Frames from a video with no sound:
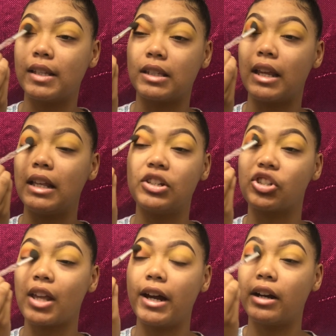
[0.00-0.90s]
he
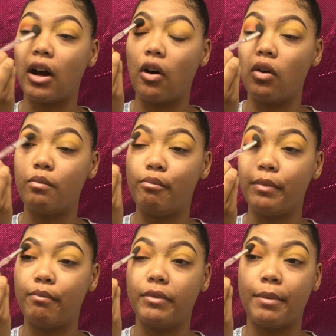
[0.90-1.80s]
just aired out
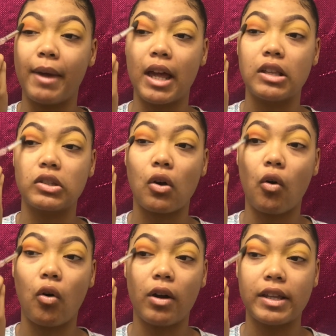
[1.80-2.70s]
the man's
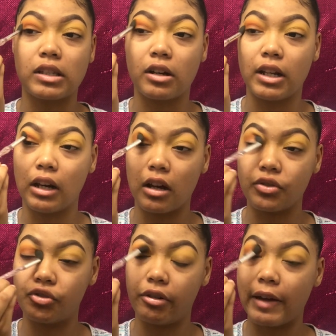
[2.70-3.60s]
all his dirty
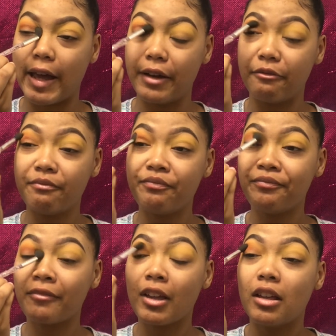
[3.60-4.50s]
laundry, right?
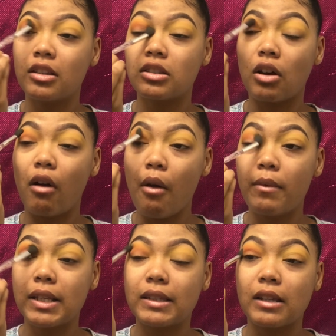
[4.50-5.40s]
So it
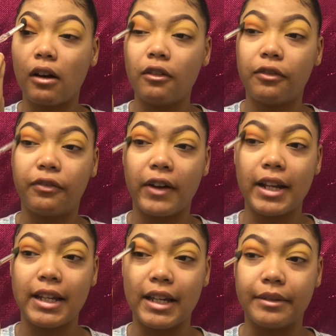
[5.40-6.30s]
was so
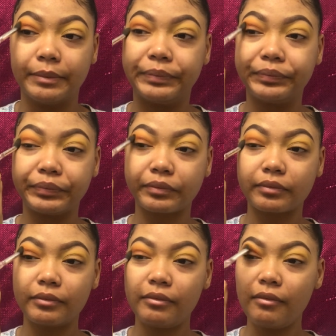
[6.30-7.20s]
funny
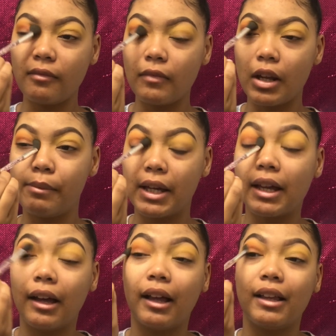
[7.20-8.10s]

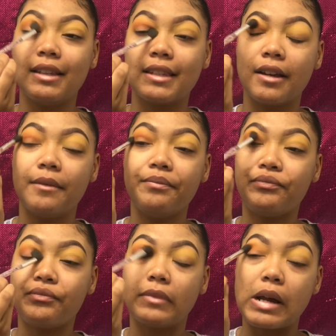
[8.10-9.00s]
because
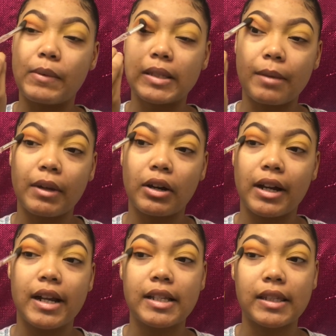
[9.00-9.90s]
there was something on
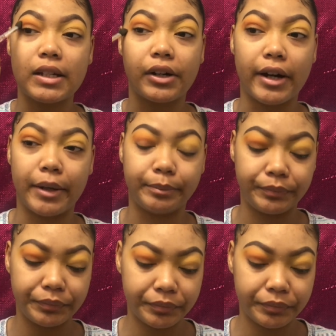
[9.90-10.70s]
Instagram